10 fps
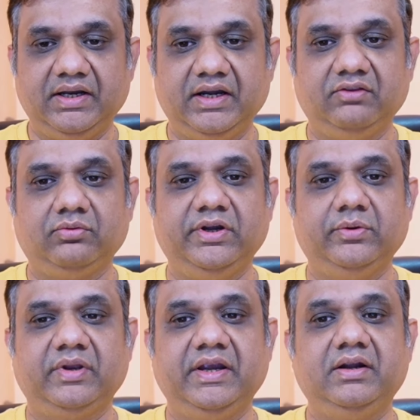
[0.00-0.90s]
it is going to
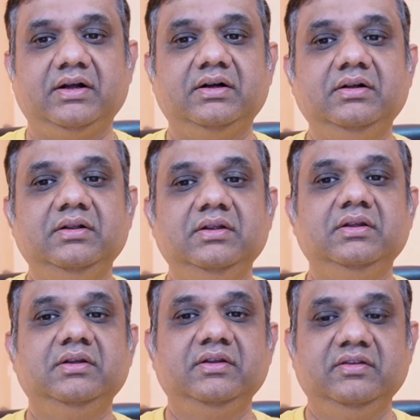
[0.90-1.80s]
create a
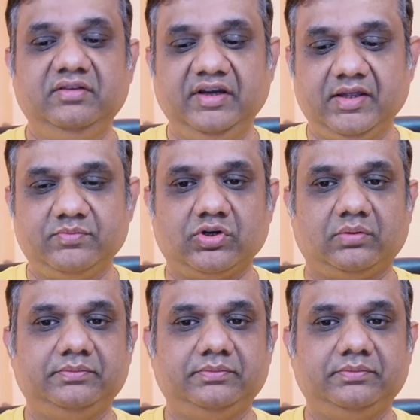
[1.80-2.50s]
CTM job.